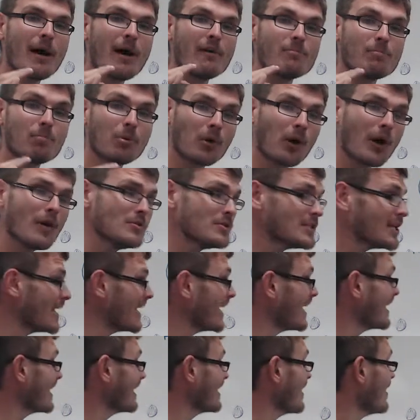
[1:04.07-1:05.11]
of
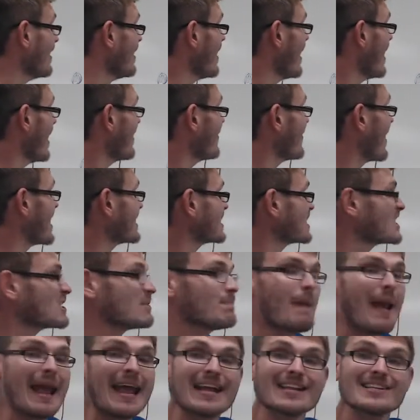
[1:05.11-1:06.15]
protein that
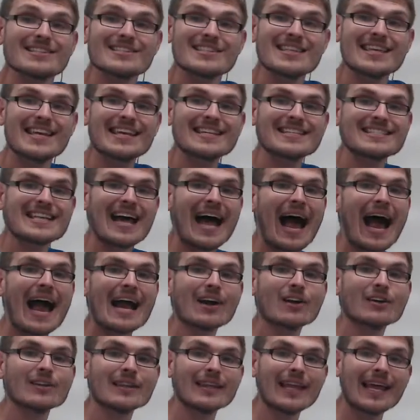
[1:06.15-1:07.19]
spans the
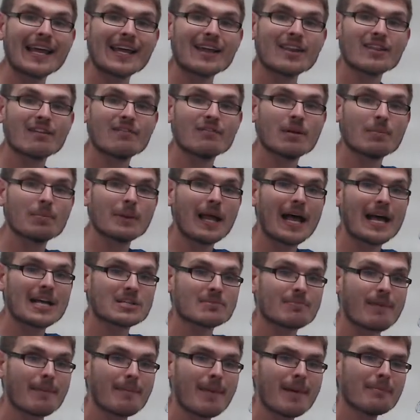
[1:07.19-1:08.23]
entire length of the
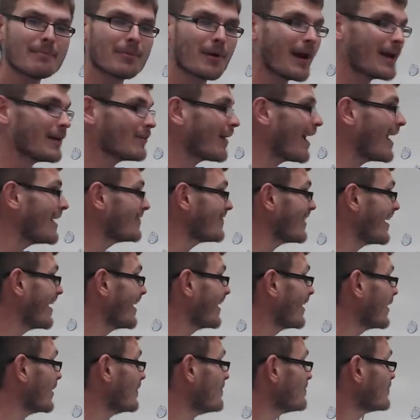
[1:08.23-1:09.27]
plasma membrane right
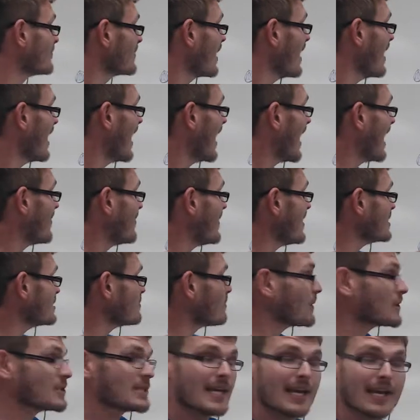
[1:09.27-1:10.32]
there, and this
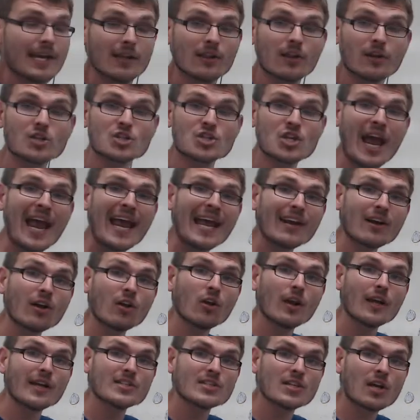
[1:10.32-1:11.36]
particular
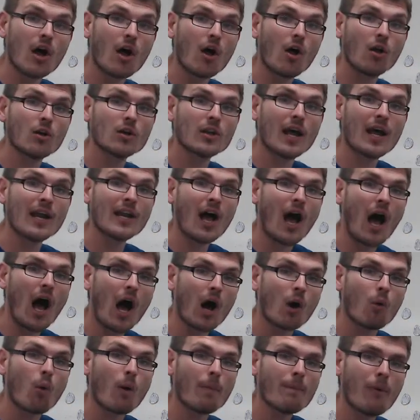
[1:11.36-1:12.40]
channel is called an
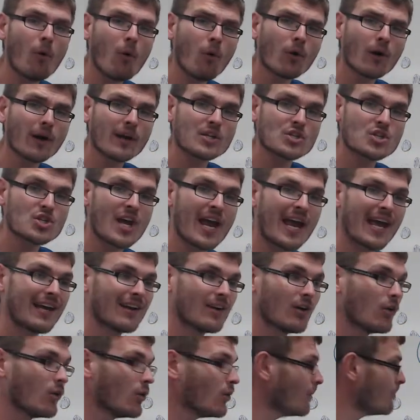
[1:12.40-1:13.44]
aquaporin
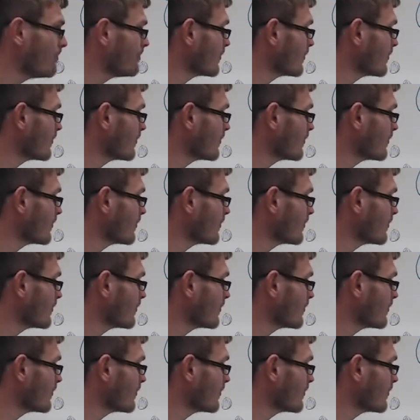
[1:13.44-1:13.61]
channel.